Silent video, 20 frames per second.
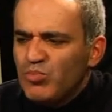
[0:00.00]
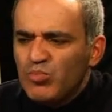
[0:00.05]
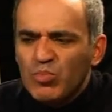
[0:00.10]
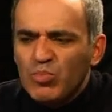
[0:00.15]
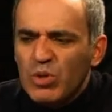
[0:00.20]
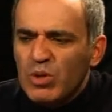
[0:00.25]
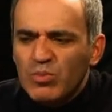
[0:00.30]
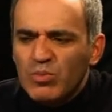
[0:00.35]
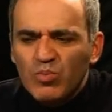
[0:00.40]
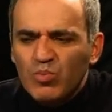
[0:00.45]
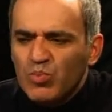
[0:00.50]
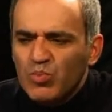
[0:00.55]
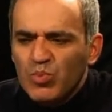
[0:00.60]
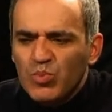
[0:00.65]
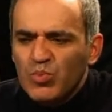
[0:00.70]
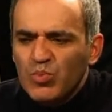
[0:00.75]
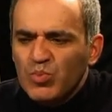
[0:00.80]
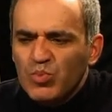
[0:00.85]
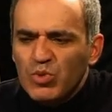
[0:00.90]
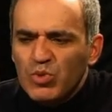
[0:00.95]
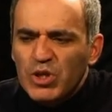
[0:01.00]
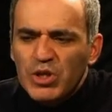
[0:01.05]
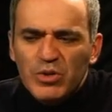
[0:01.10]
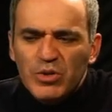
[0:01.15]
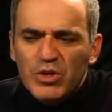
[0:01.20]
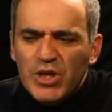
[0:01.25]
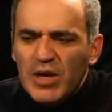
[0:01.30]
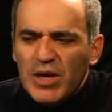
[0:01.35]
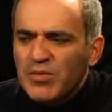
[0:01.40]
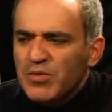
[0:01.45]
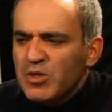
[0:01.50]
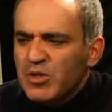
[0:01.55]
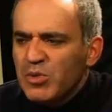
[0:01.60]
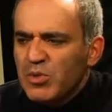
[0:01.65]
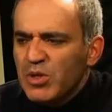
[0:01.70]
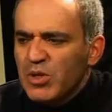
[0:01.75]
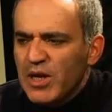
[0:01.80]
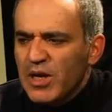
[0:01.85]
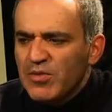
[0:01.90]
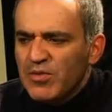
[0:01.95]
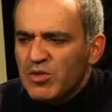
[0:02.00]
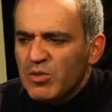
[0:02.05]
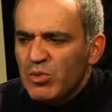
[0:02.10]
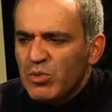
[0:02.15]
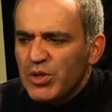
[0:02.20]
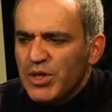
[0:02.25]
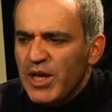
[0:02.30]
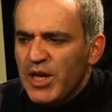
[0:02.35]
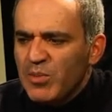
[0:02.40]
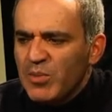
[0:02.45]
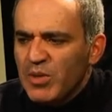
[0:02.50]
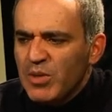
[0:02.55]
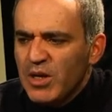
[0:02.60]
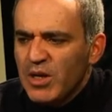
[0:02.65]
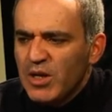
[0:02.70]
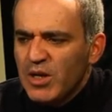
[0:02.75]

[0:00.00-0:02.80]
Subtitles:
good comfortable game.